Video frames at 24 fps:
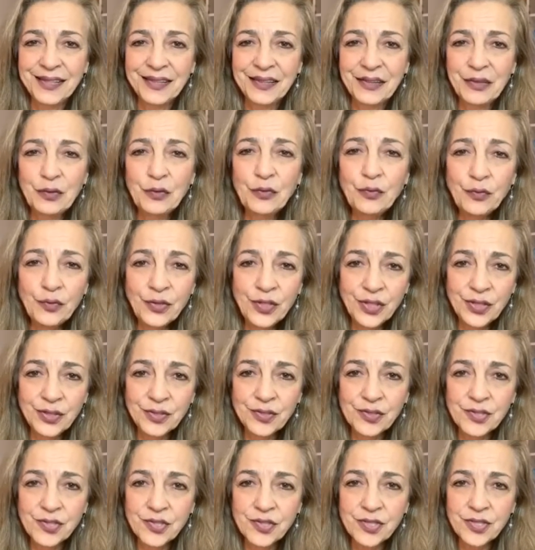
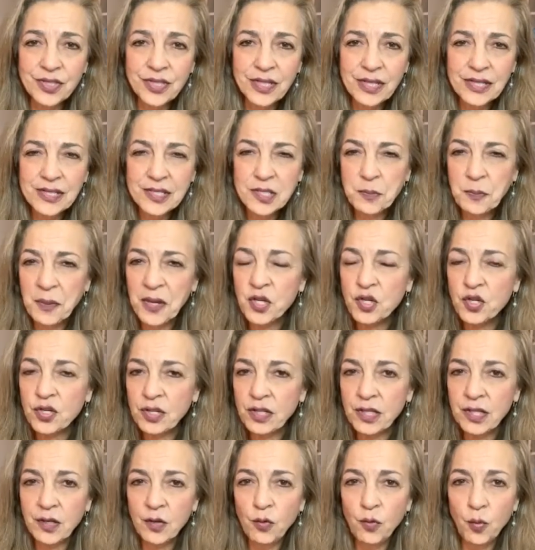fears,
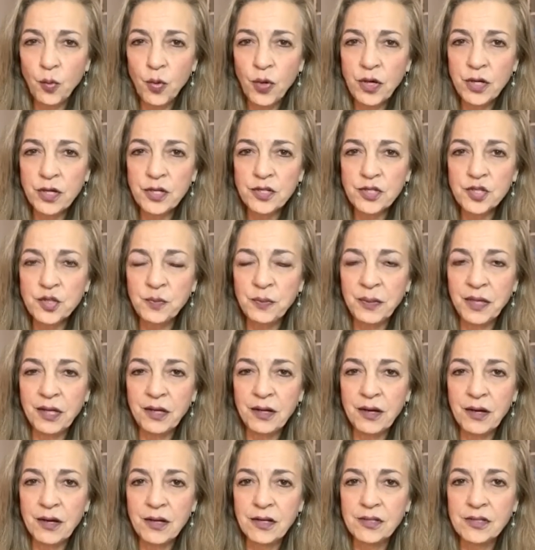especially in words,
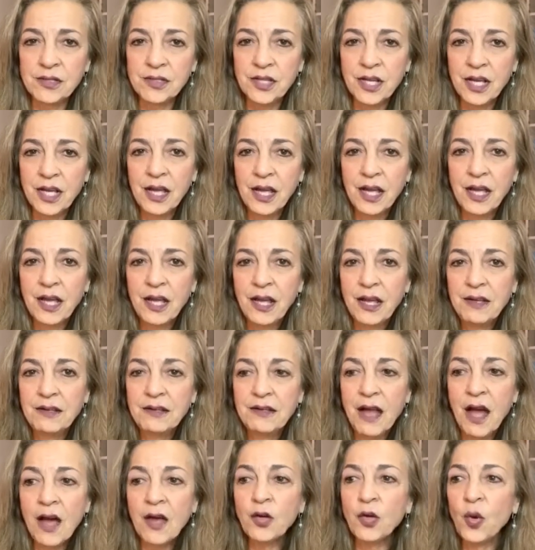because
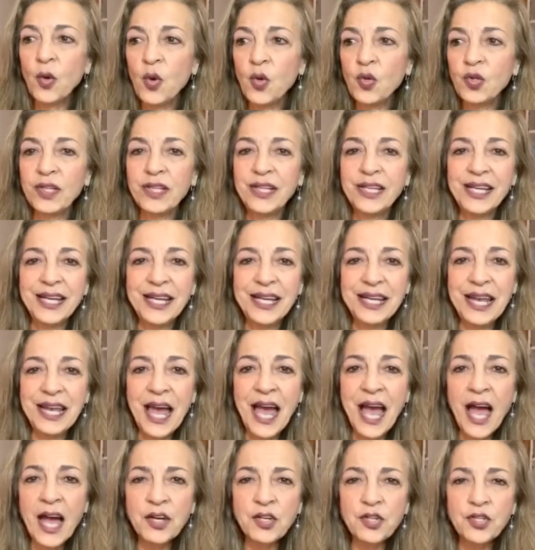not only in
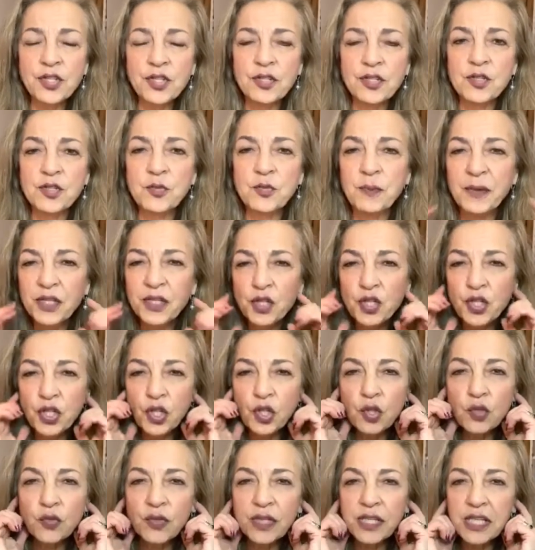actions, but
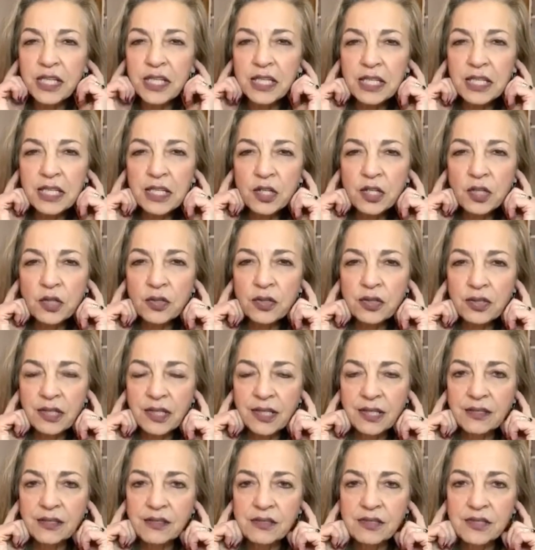children hear
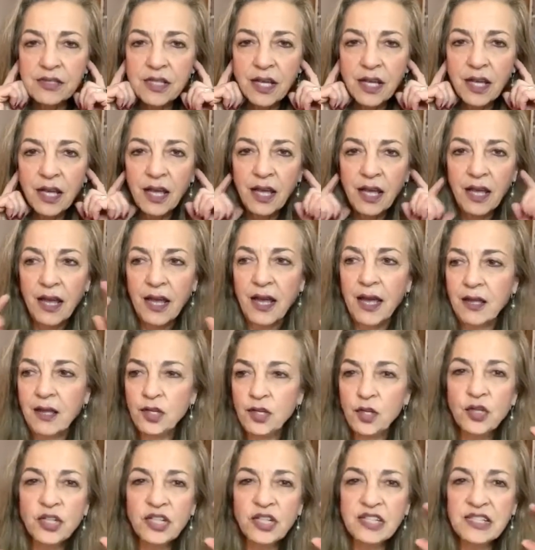things, and
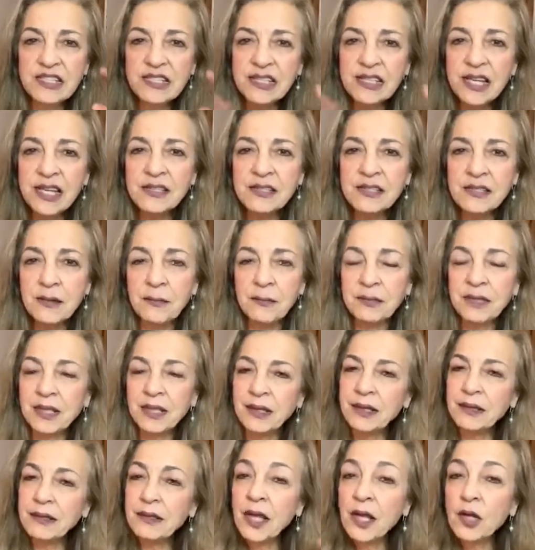you can say something
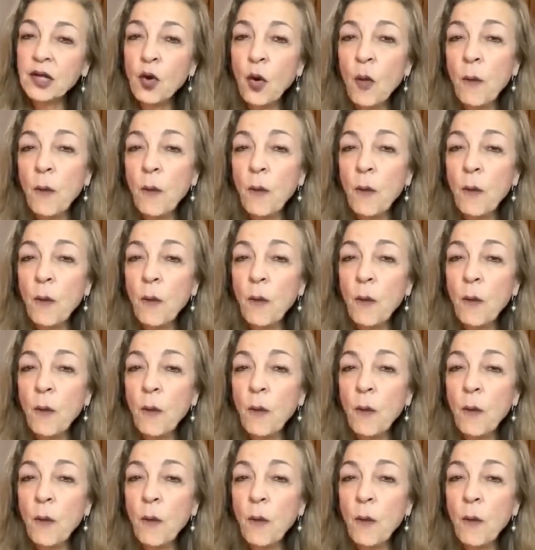and they go